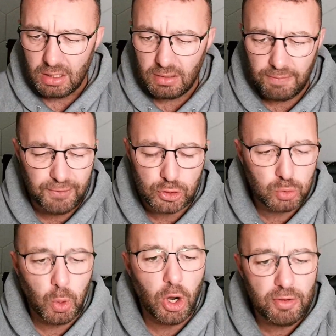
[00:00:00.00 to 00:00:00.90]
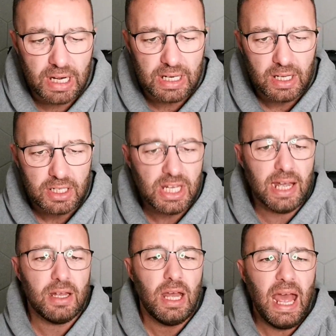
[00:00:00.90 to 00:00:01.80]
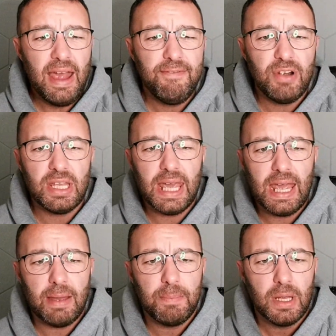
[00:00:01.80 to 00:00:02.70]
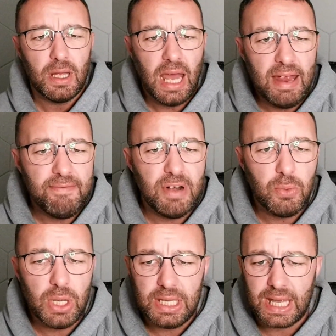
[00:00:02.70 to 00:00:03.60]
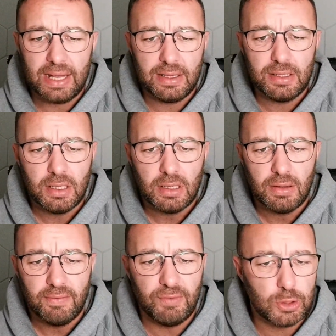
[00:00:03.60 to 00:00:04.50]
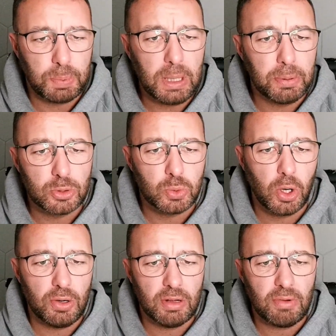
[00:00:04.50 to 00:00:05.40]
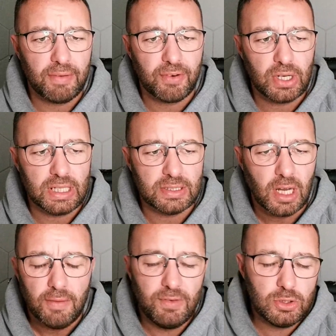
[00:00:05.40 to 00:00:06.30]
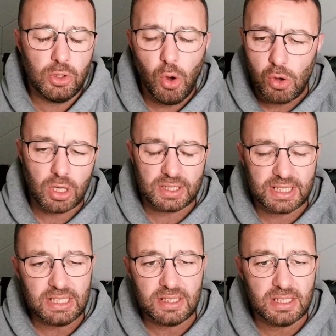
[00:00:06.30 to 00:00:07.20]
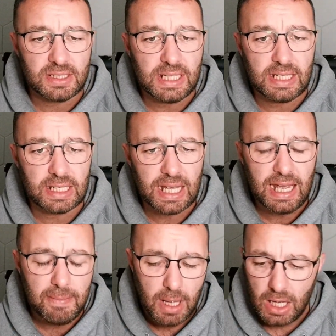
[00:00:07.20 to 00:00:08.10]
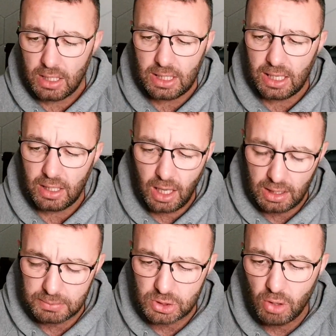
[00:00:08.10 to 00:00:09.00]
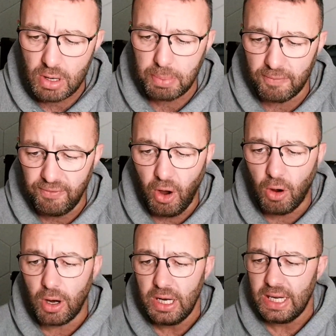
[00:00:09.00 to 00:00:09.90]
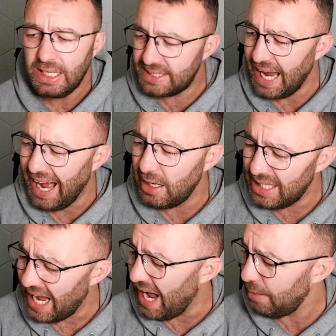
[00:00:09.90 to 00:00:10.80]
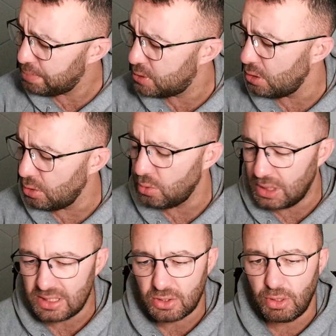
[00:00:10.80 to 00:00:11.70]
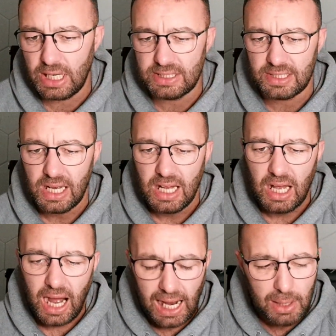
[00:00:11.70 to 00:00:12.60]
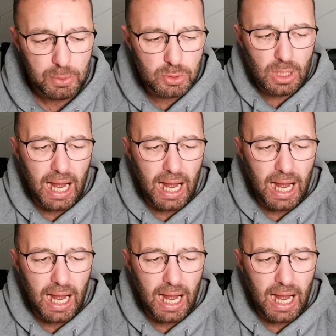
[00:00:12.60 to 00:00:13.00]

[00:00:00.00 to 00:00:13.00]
for swearing. Yet every game, every weekend, there's people swearing at referees. There's no consistency in the game. And I'm sorry, but VAR is an absolute disgrace. I was